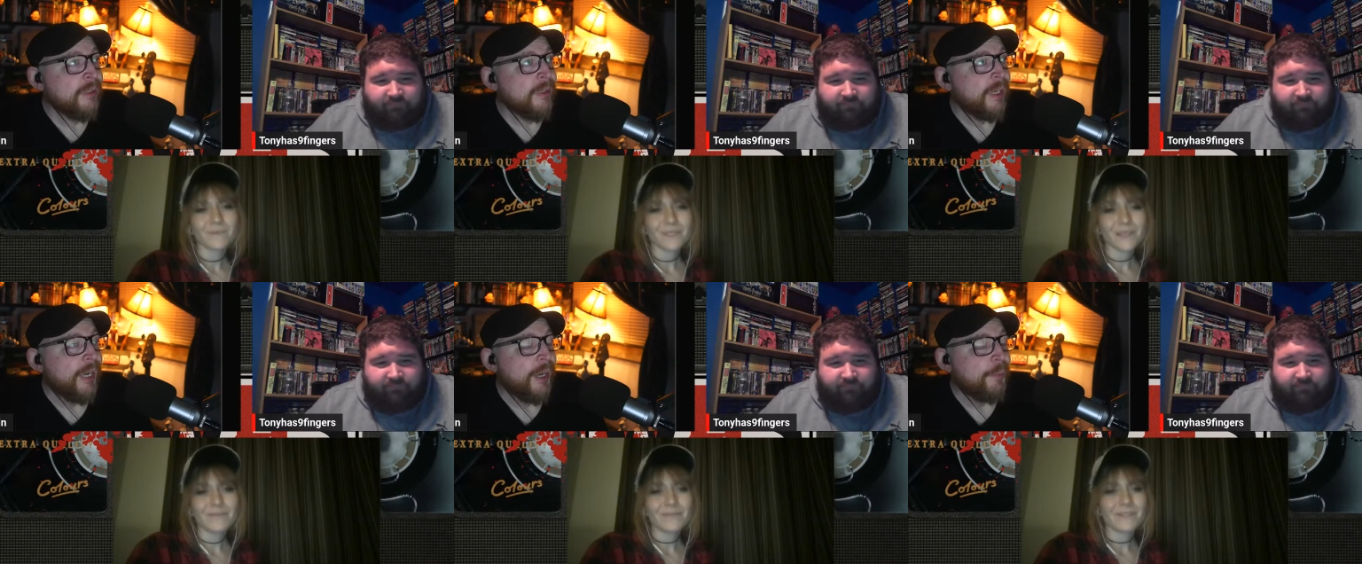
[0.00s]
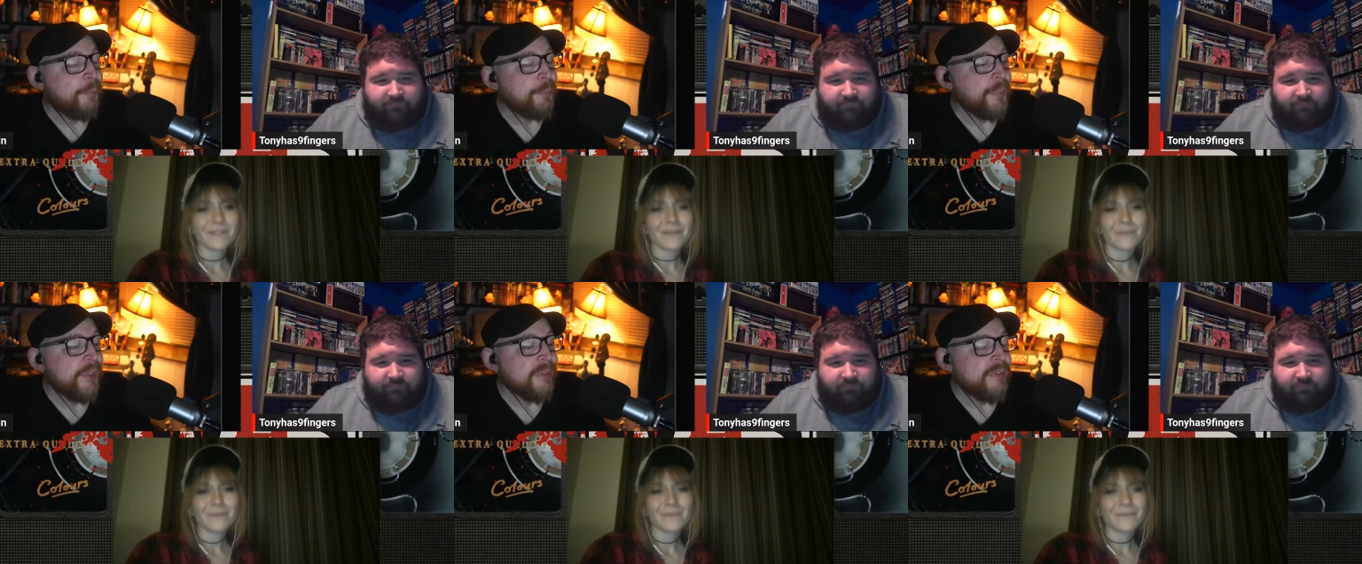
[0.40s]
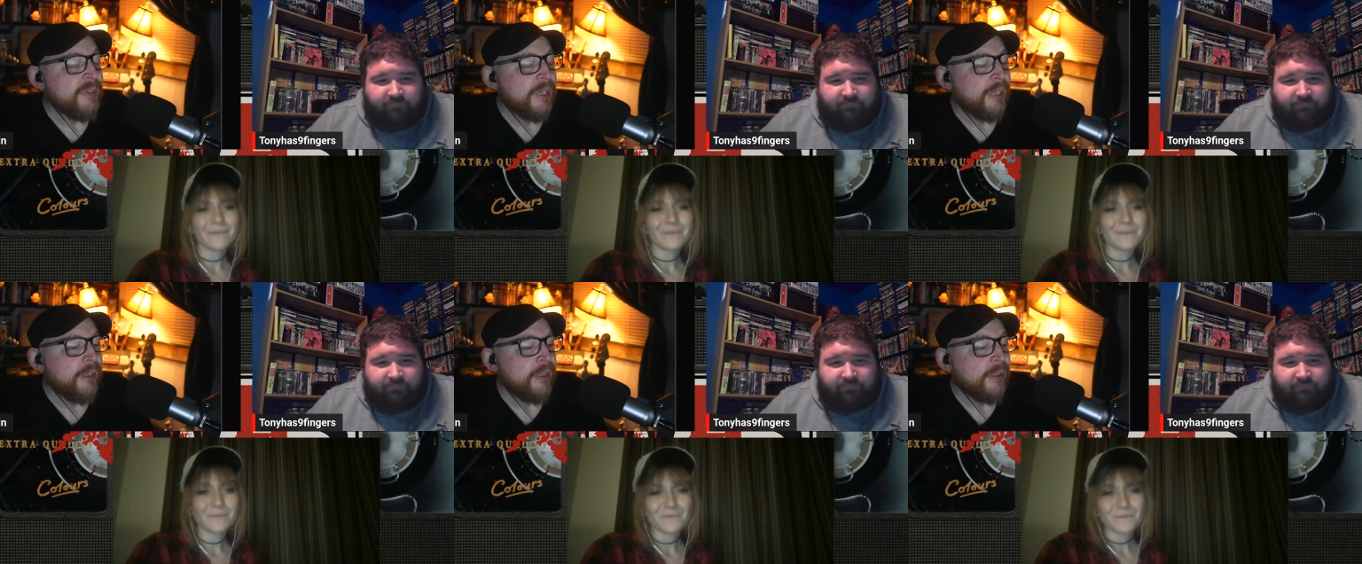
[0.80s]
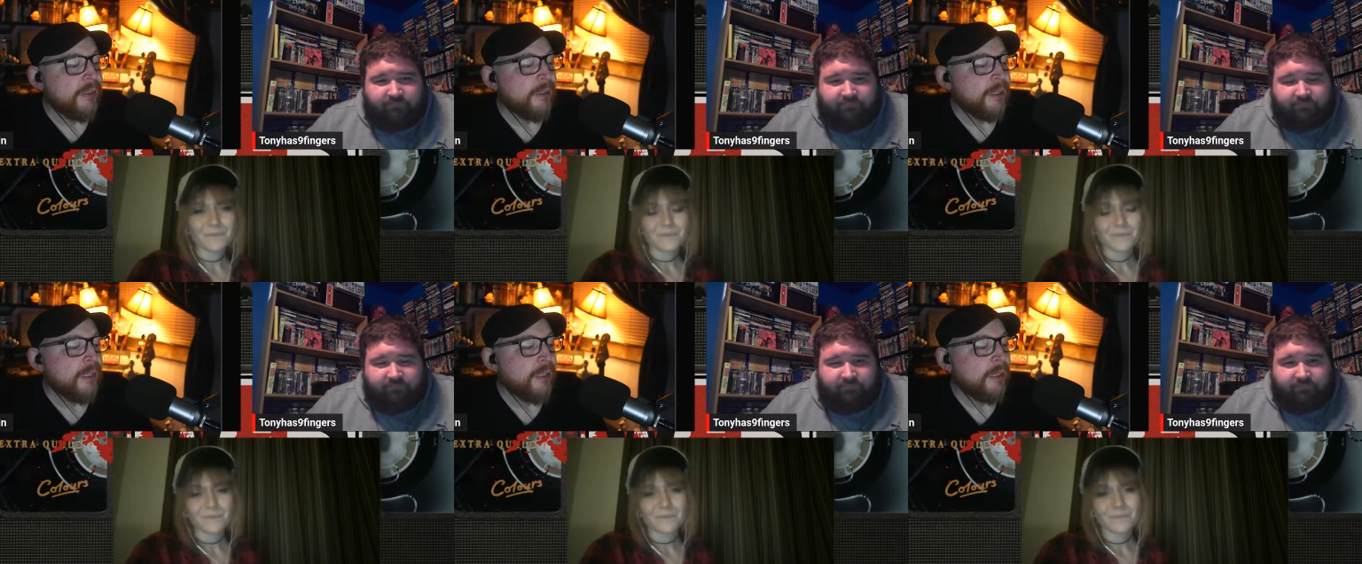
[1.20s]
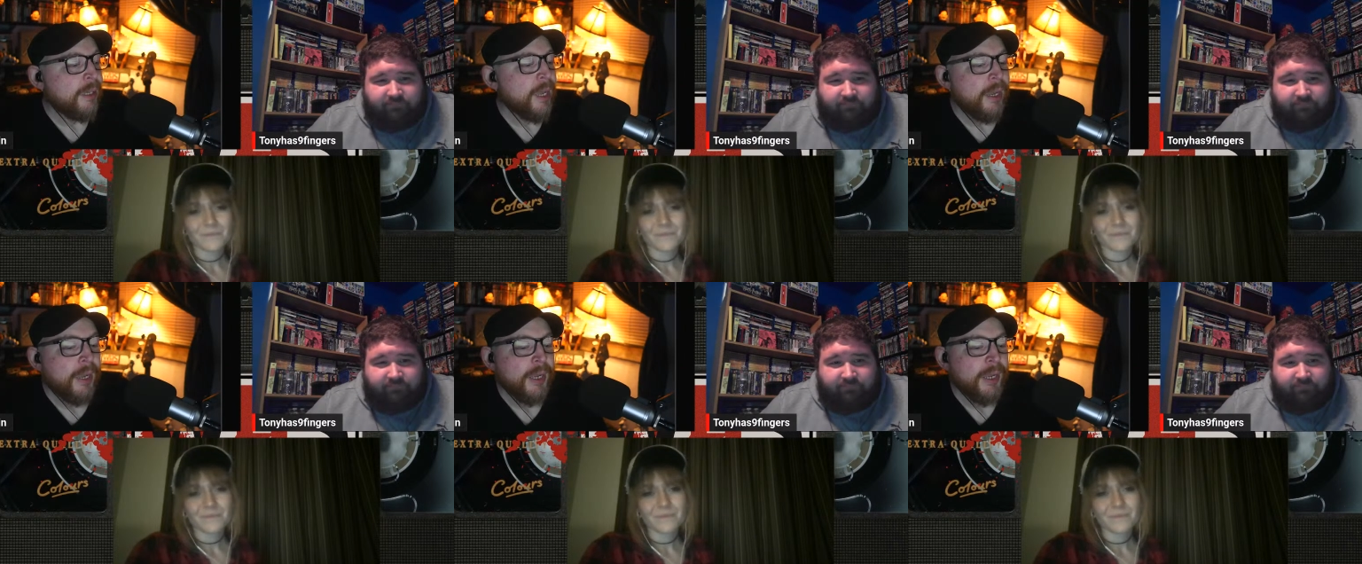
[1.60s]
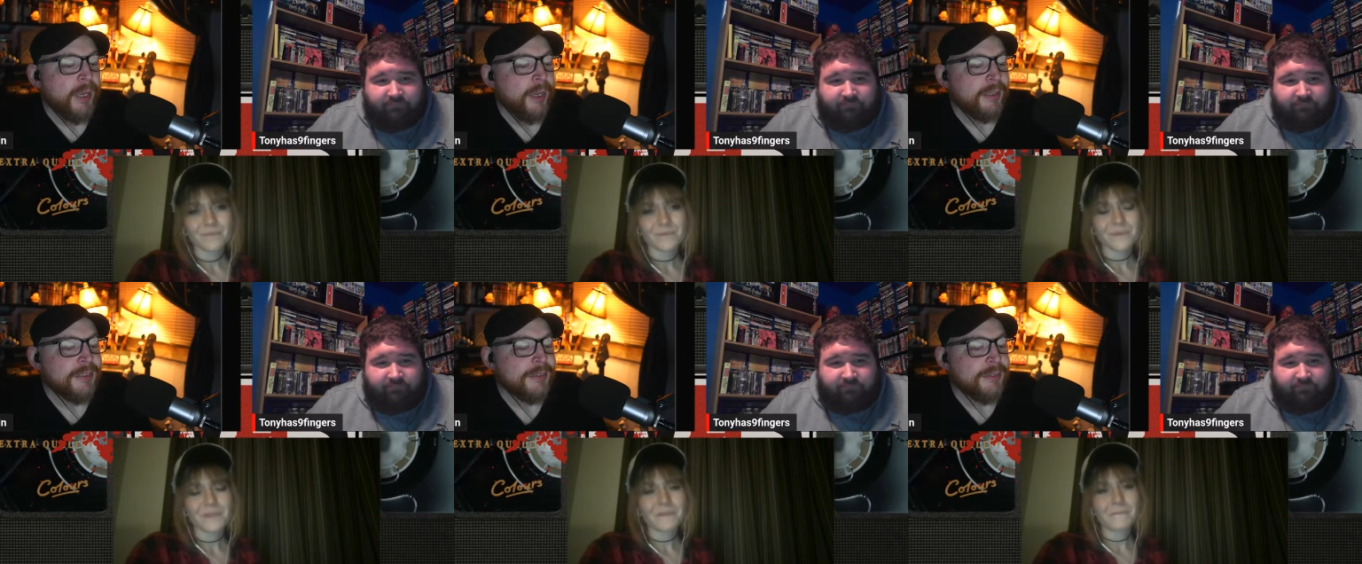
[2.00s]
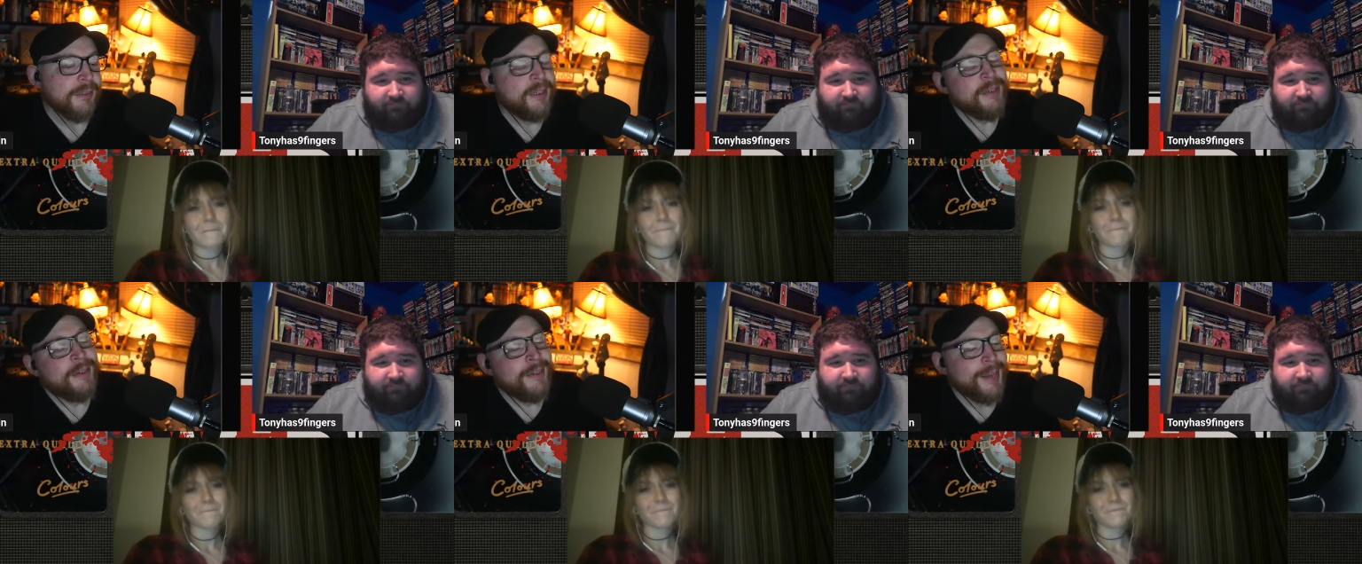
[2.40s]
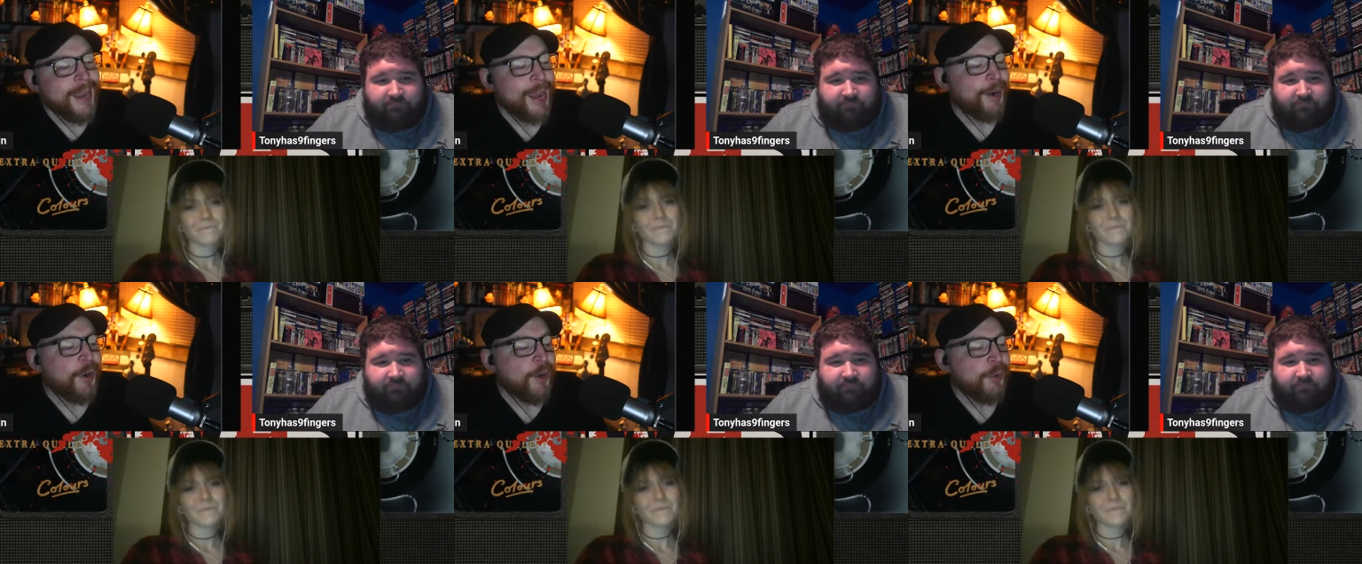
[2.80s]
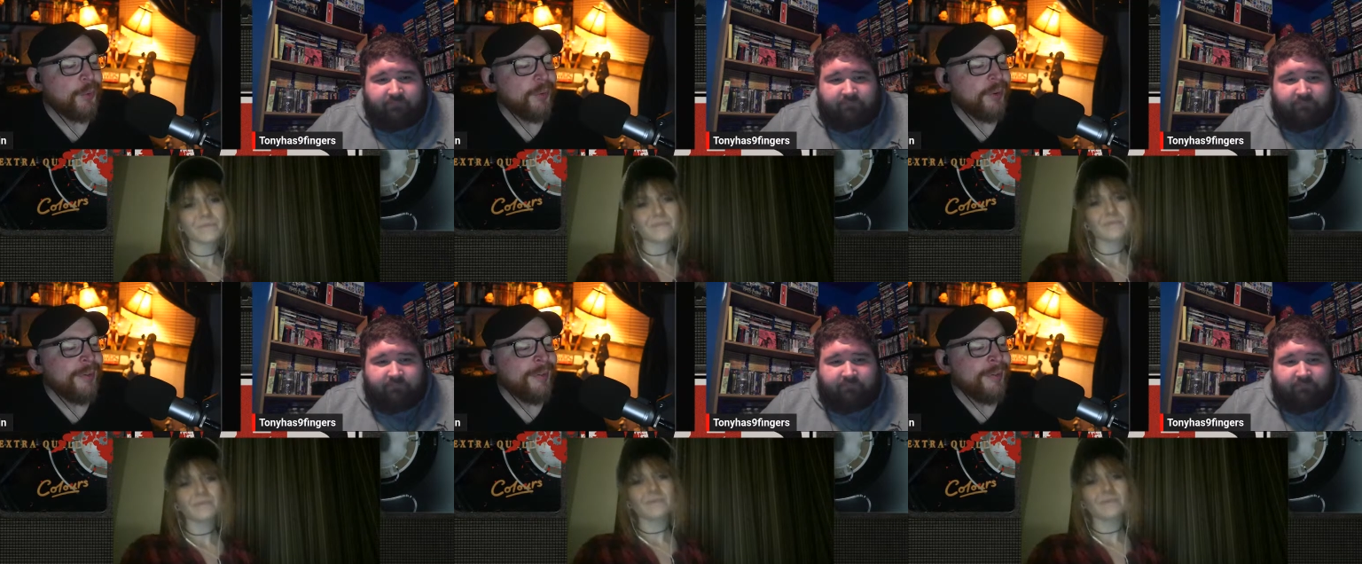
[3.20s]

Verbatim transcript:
Speaker 1: Um, but uh, yeah, it, it's I don't know.